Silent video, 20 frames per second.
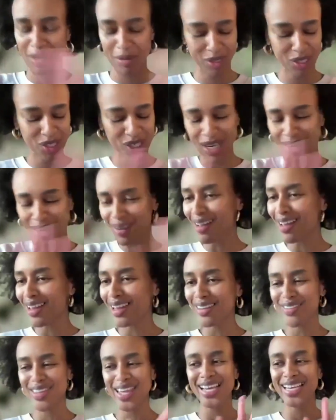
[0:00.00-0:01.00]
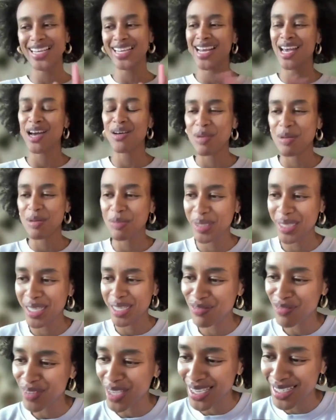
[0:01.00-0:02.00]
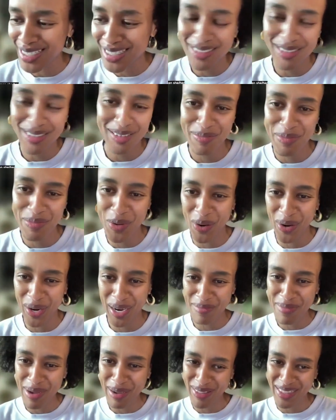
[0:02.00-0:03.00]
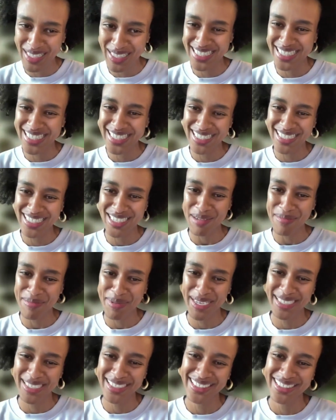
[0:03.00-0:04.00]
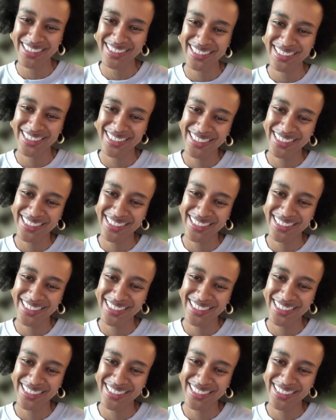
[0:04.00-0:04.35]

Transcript: maybe share all of that and how people can find more about this topic.